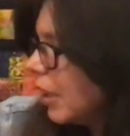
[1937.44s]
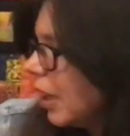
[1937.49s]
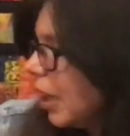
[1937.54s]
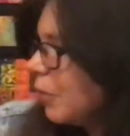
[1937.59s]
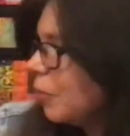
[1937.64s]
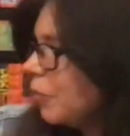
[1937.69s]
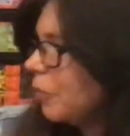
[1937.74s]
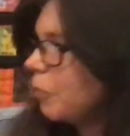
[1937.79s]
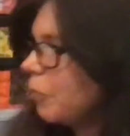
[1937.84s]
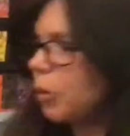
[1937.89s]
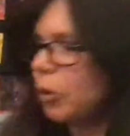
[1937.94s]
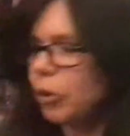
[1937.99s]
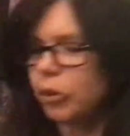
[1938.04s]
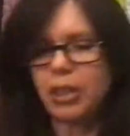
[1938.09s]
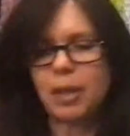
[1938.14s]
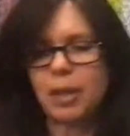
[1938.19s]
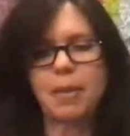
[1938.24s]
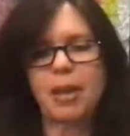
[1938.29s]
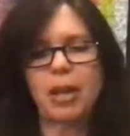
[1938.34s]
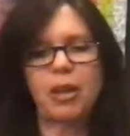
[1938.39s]
I pulled
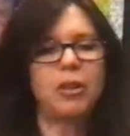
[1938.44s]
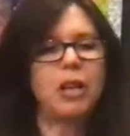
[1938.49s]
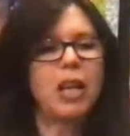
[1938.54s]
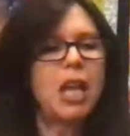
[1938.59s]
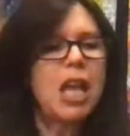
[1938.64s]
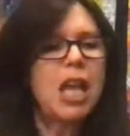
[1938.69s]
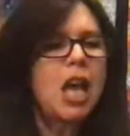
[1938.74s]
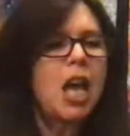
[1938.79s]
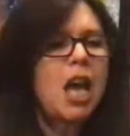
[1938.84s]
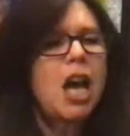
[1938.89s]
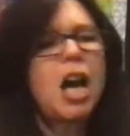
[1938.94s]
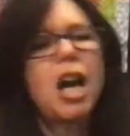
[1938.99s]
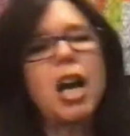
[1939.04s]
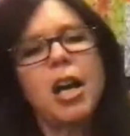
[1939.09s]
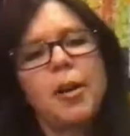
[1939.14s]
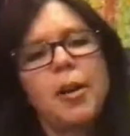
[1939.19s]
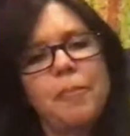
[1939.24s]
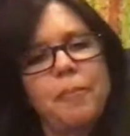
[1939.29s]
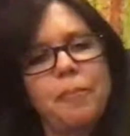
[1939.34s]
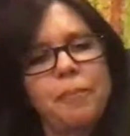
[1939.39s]
them out.
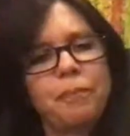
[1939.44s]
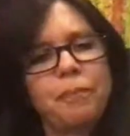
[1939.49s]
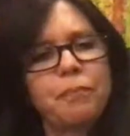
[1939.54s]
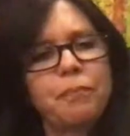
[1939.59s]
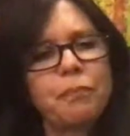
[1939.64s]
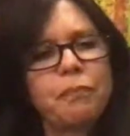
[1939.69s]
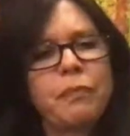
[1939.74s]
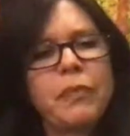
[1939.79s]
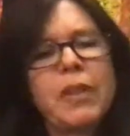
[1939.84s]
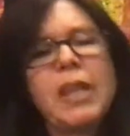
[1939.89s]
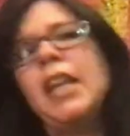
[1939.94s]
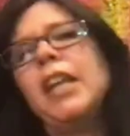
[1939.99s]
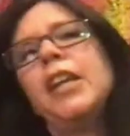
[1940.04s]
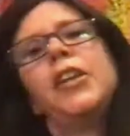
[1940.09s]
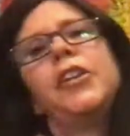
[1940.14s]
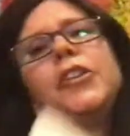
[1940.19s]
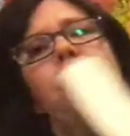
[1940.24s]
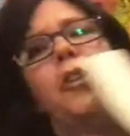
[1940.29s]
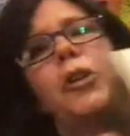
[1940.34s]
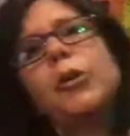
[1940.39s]
Um,
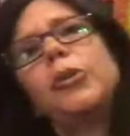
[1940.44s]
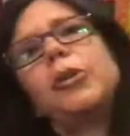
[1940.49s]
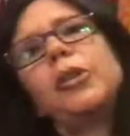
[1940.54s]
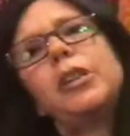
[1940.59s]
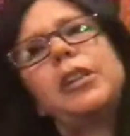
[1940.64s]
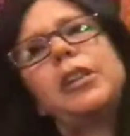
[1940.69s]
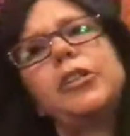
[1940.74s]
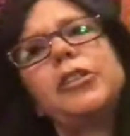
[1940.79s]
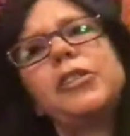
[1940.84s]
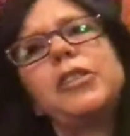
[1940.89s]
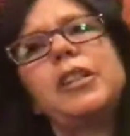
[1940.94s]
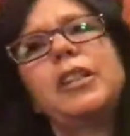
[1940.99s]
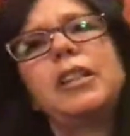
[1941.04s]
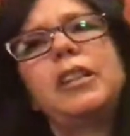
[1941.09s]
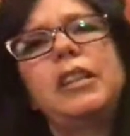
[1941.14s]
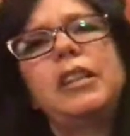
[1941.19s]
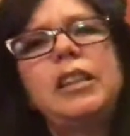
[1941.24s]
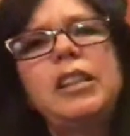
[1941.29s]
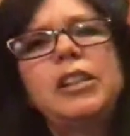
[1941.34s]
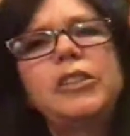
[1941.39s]
so there's
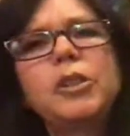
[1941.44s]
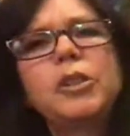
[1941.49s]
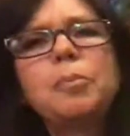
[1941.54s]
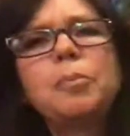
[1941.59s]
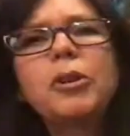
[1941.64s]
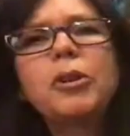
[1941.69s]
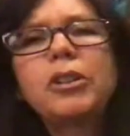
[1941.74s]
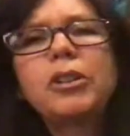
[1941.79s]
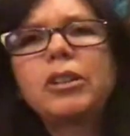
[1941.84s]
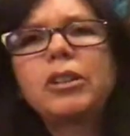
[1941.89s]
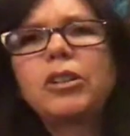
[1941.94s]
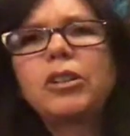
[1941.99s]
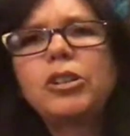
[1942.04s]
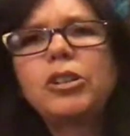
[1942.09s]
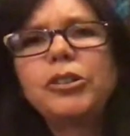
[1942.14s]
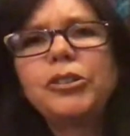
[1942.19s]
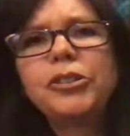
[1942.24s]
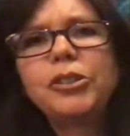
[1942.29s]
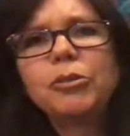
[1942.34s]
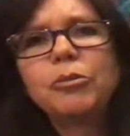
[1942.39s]
there's a book
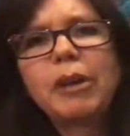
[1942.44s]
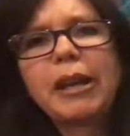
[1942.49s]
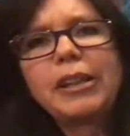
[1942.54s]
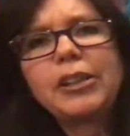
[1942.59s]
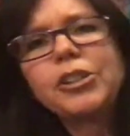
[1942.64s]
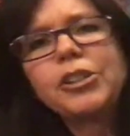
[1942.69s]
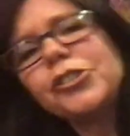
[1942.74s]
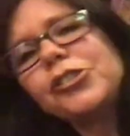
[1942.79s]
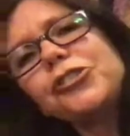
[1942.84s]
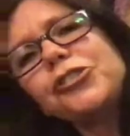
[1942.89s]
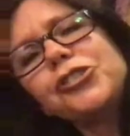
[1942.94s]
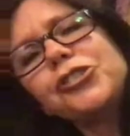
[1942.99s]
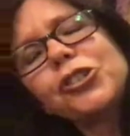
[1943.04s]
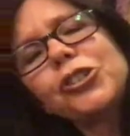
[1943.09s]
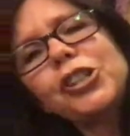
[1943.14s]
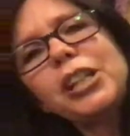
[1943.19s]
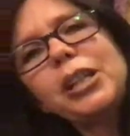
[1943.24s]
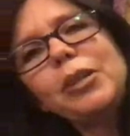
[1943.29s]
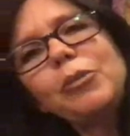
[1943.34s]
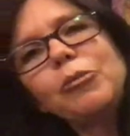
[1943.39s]
called The Writer's
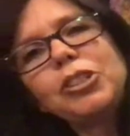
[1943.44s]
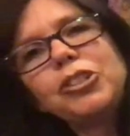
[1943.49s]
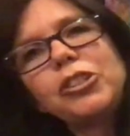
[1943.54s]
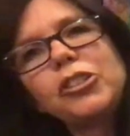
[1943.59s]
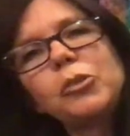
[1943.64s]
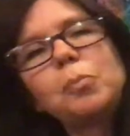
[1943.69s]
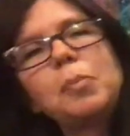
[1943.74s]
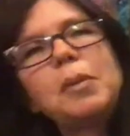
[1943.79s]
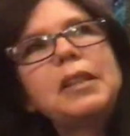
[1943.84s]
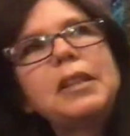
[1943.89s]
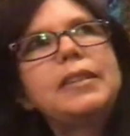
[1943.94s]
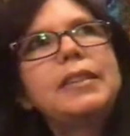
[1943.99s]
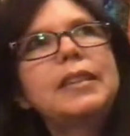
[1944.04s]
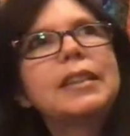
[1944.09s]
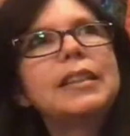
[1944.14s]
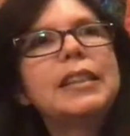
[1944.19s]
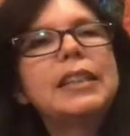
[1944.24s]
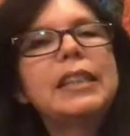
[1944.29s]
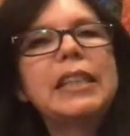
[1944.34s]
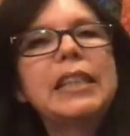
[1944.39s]
Journey, which is
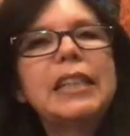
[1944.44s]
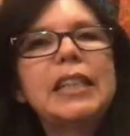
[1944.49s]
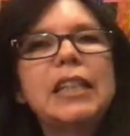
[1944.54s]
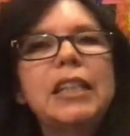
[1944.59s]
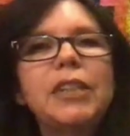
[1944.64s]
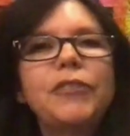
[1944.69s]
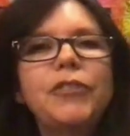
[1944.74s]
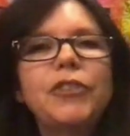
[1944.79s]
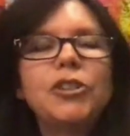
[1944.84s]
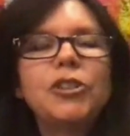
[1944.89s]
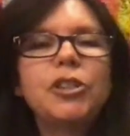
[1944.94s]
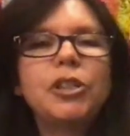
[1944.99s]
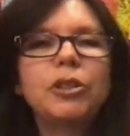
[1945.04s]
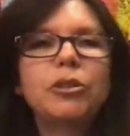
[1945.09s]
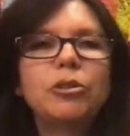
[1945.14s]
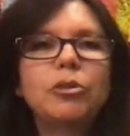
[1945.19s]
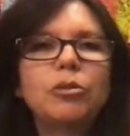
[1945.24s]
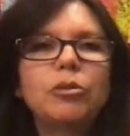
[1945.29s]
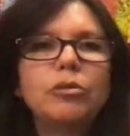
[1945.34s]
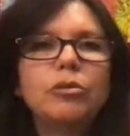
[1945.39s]
basically if you
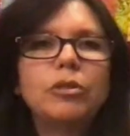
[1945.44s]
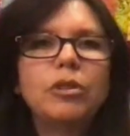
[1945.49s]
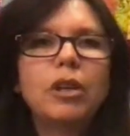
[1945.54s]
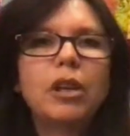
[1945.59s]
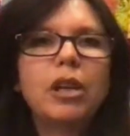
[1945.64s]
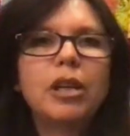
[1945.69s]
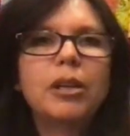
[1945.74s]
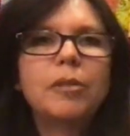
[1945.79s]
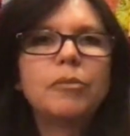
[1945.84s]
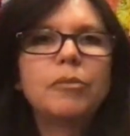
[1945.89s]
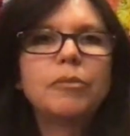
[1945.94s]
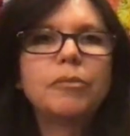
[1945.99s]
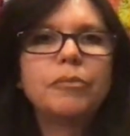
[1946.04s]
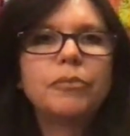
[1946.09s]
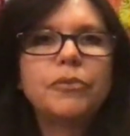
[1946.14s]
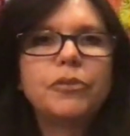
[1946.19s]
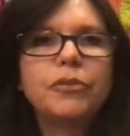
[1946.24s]
know um,